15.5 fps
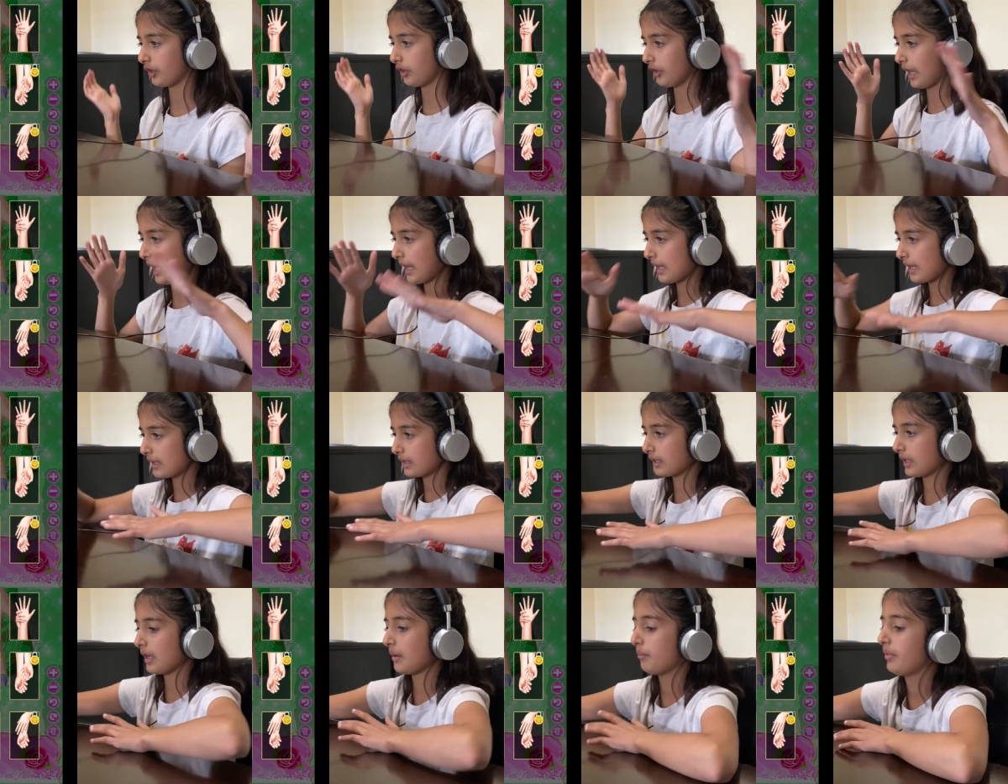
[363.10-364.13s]
your
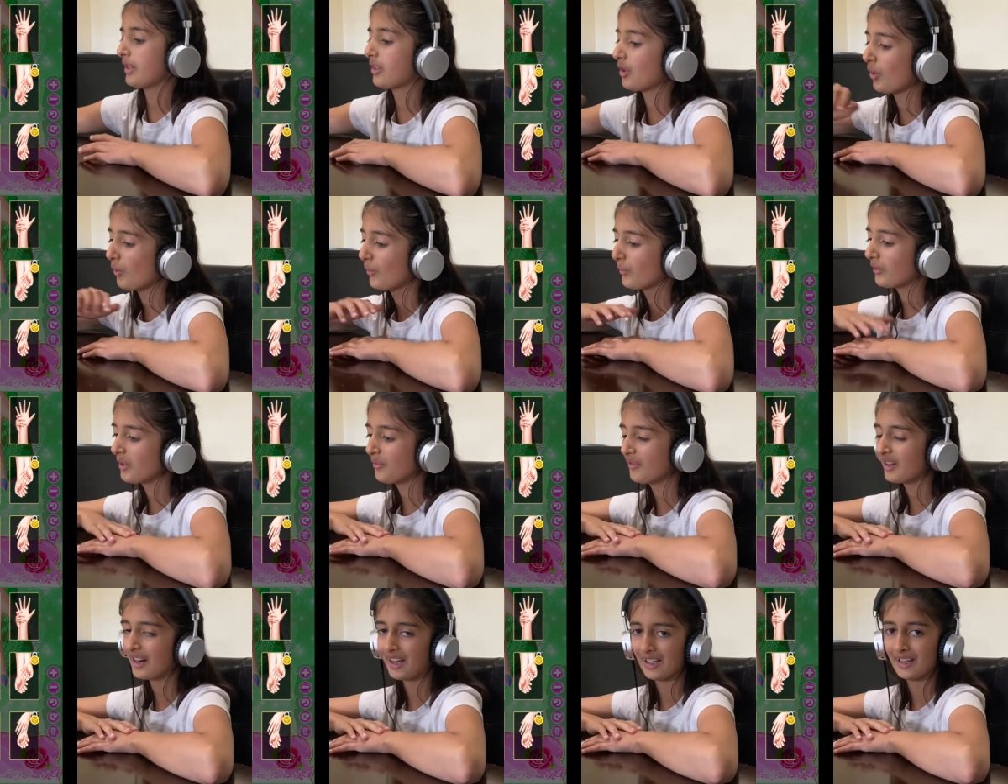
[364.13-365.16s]
hands. But the only
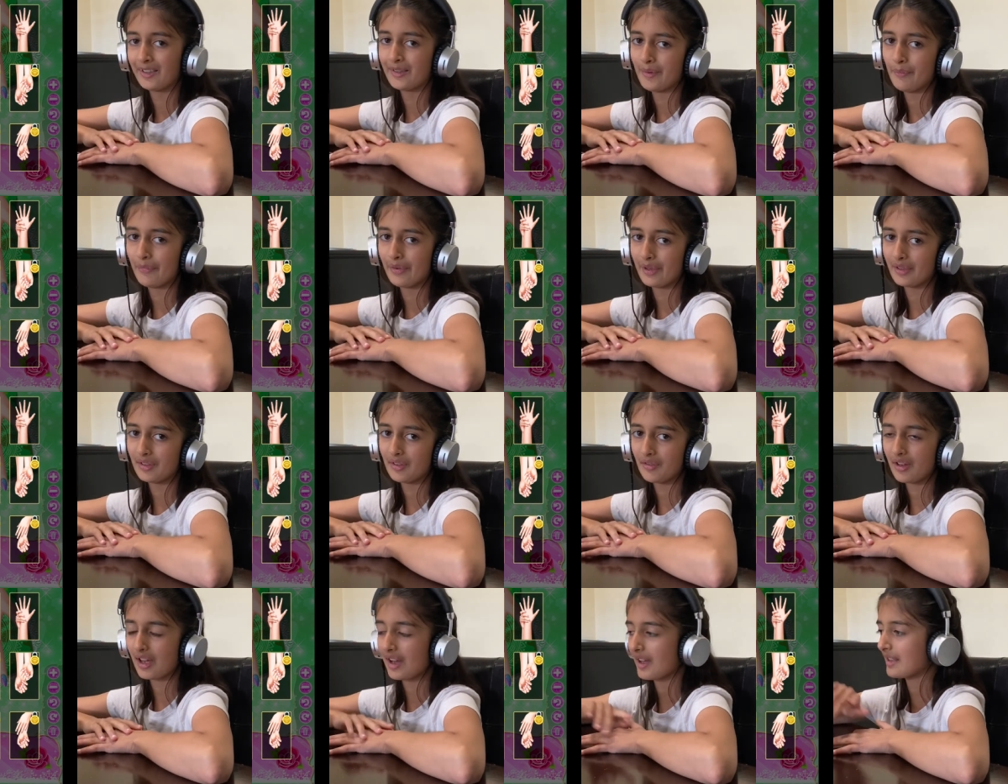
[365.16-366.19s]
one I can pick,
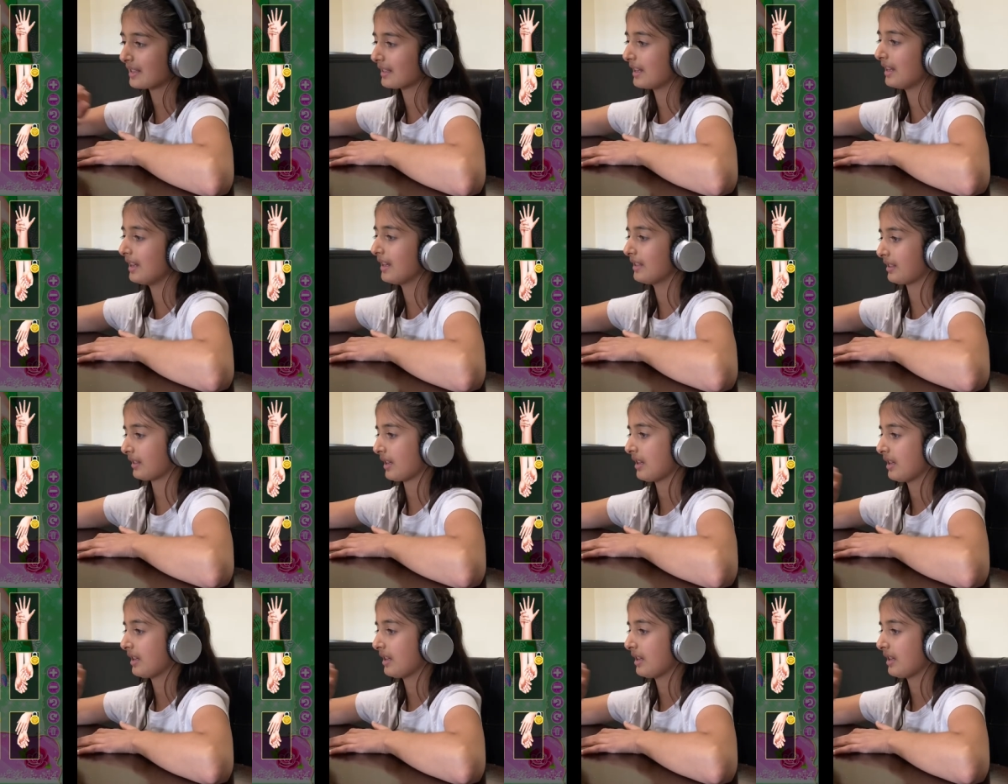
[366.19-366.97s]
you guys, is